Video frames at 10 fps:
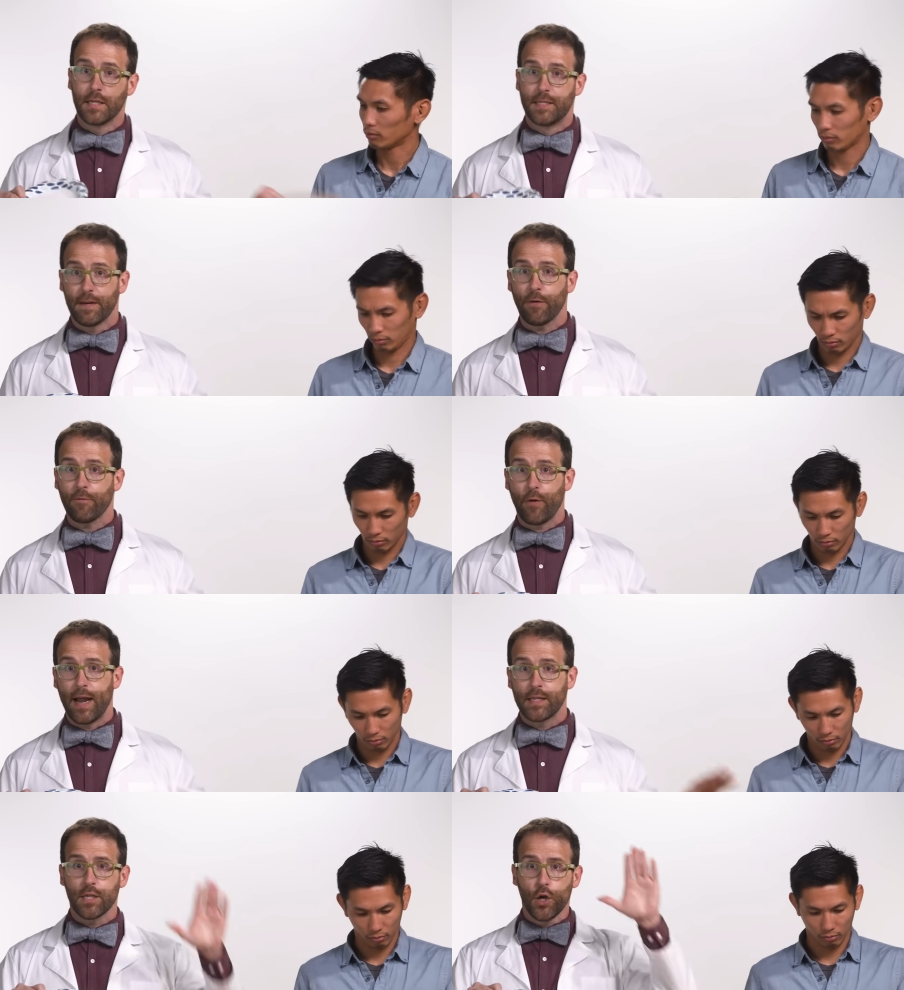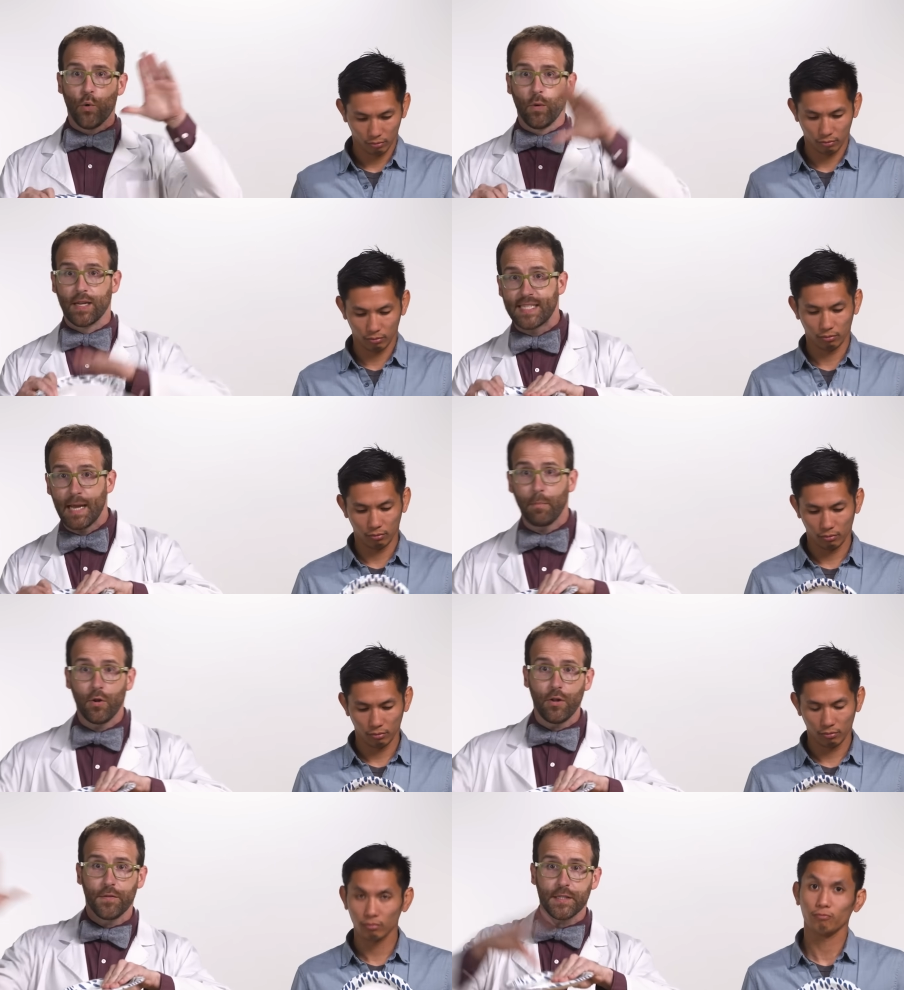Speaker 1: to different friends who will
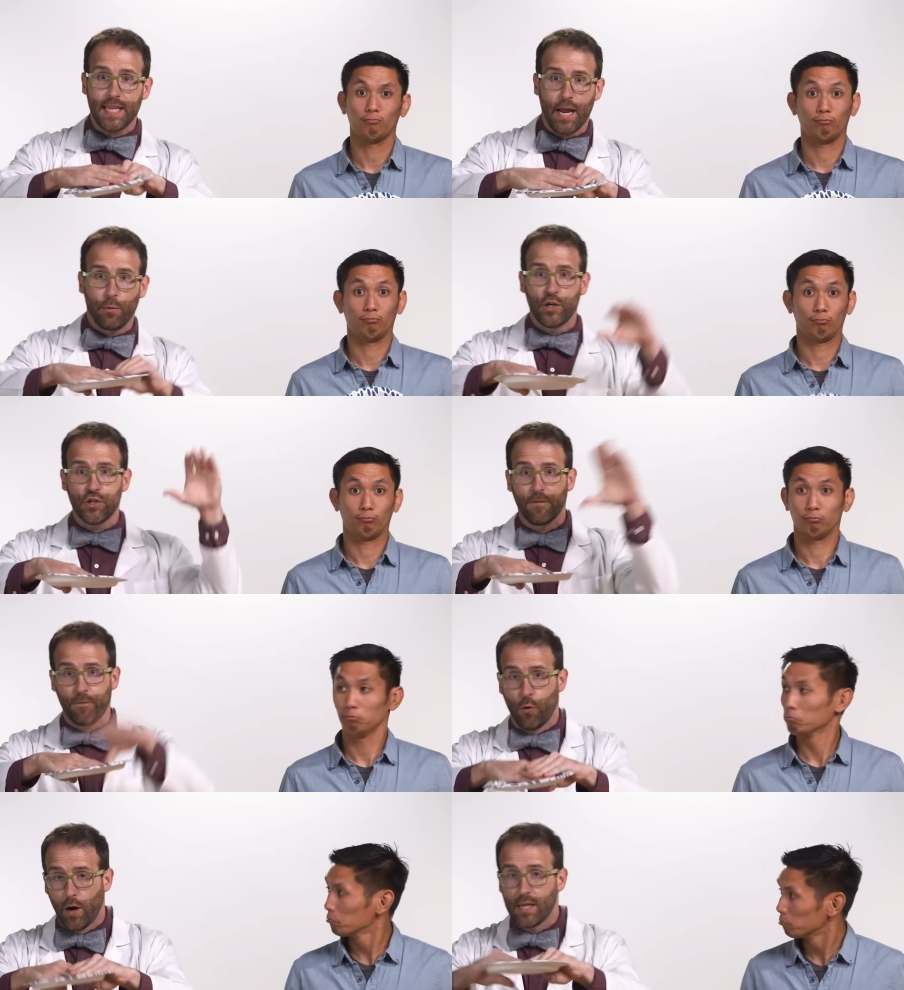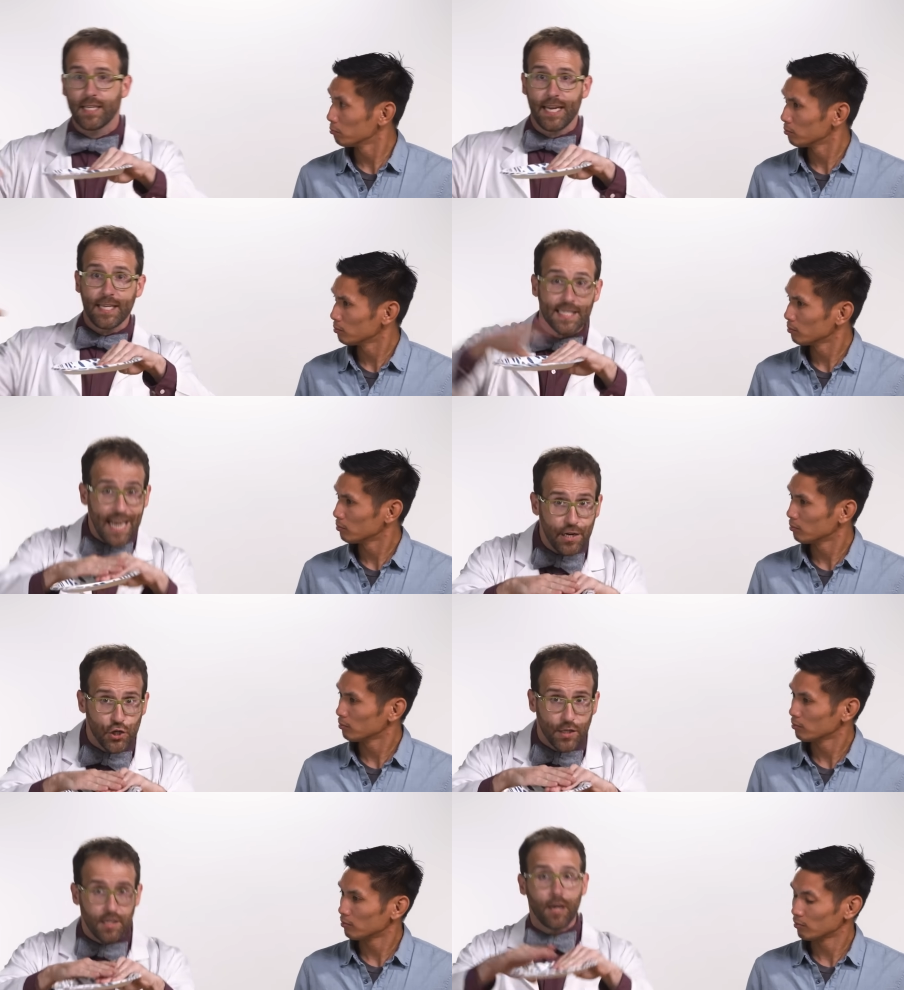assemble the sandwich for us in
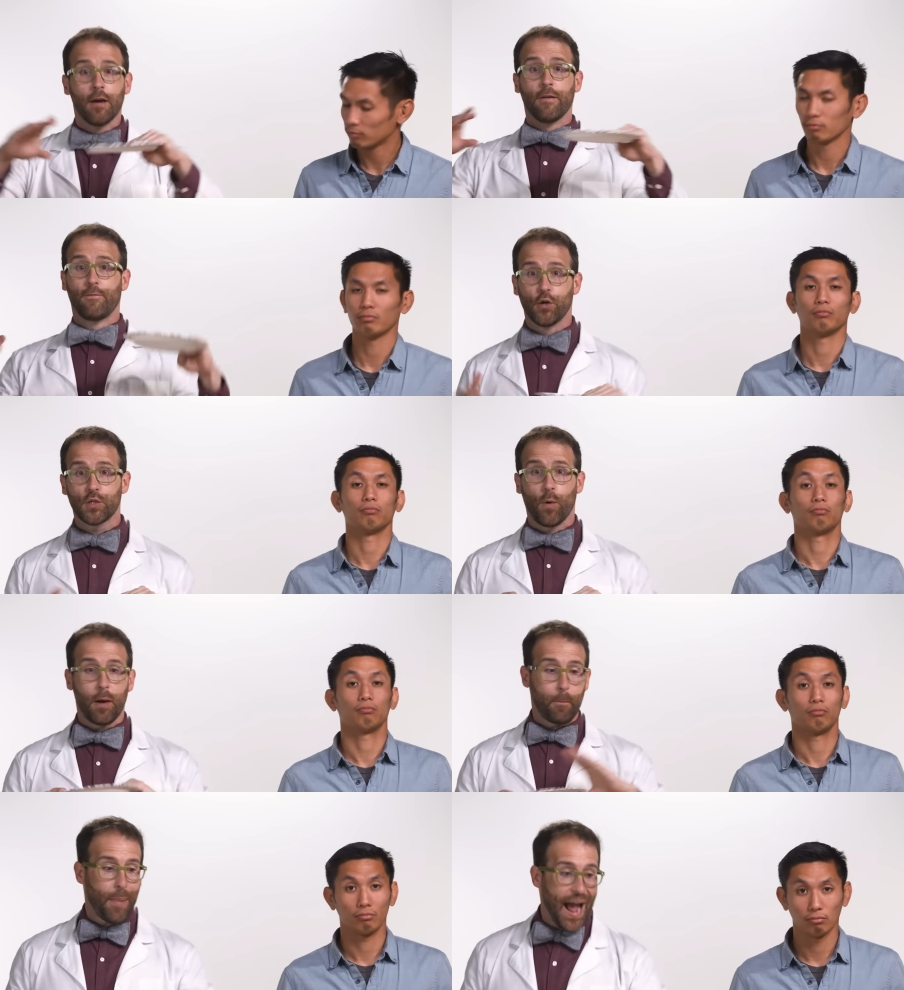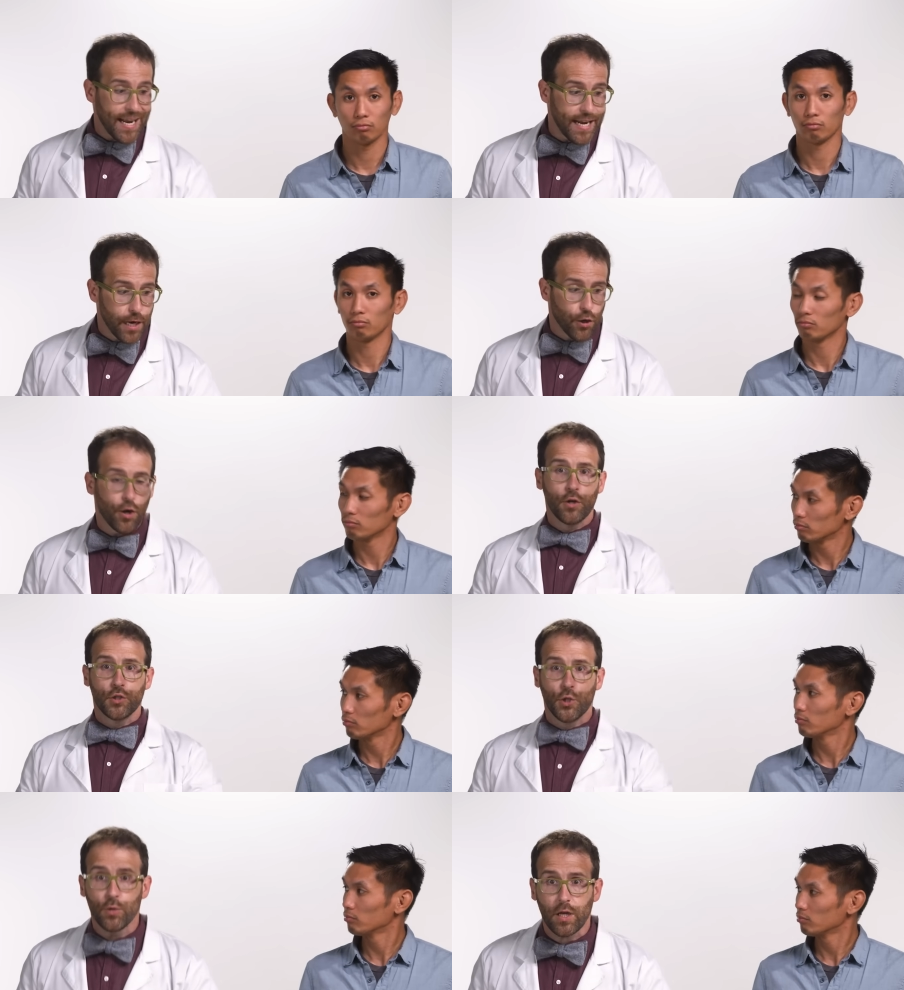stages. First one back here
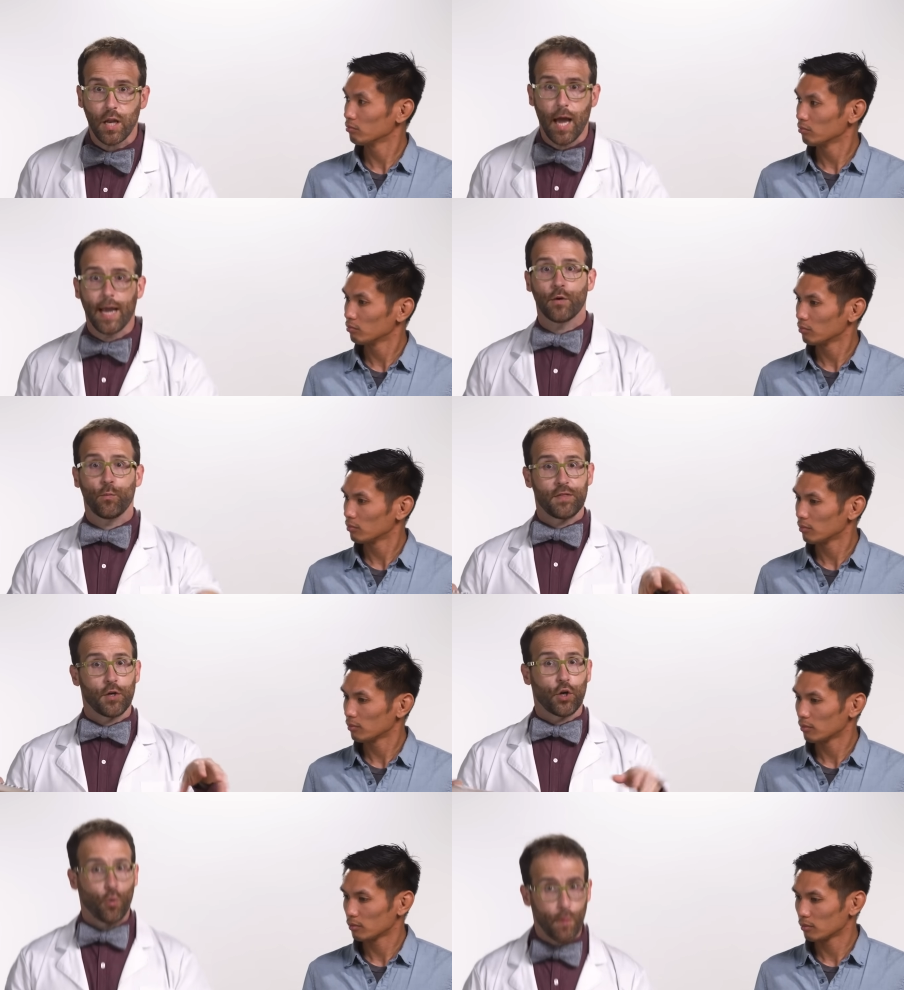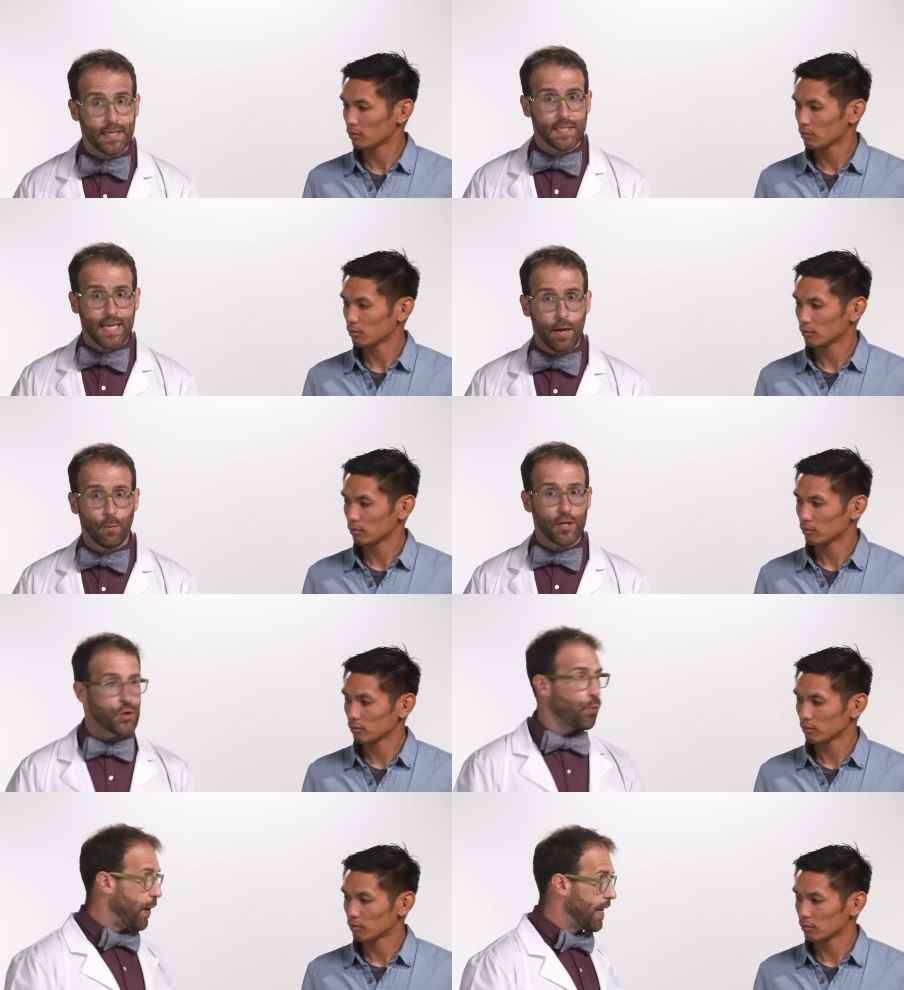to the client with the correct
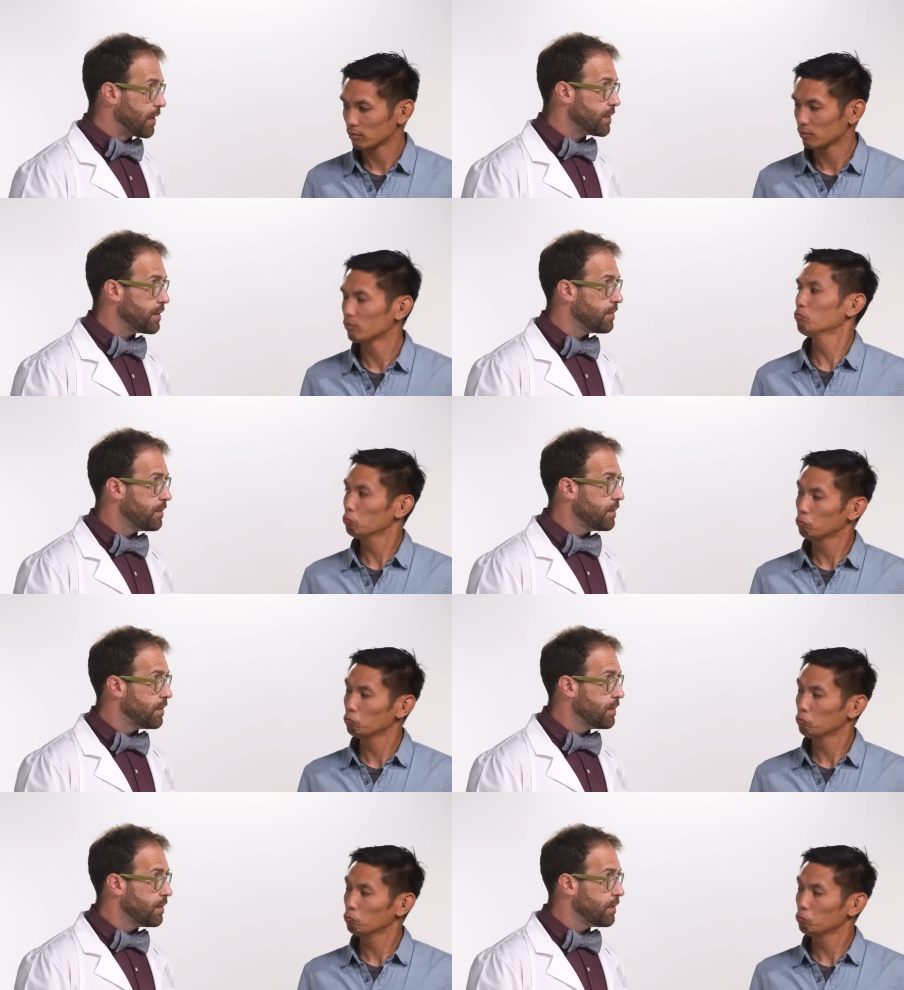sandwich wins.